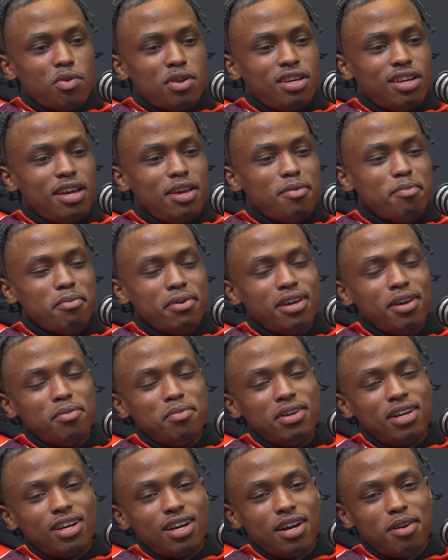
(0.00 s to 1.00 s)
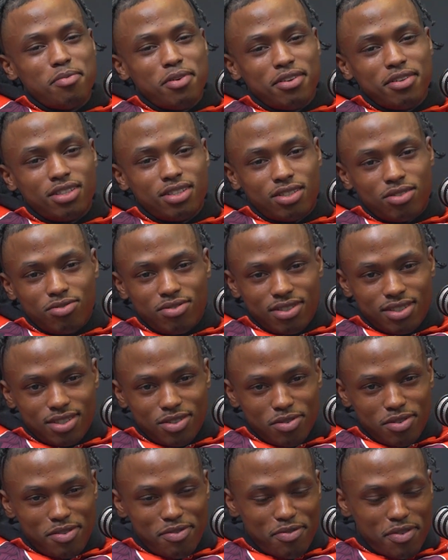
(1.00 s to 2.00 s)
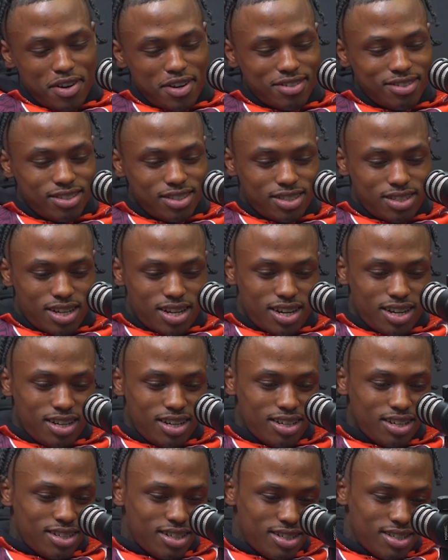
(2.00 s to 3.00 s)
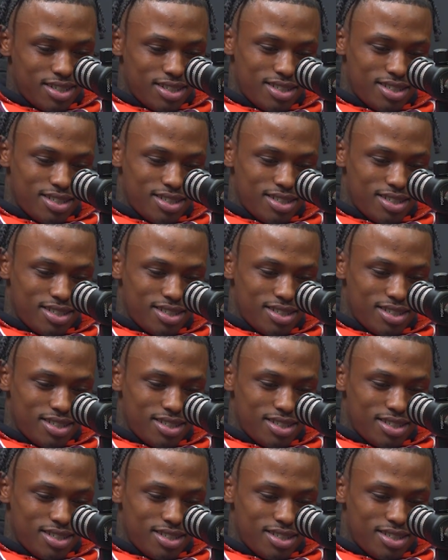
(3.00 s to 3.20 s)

We deep, man. We coming. 2024 is our year.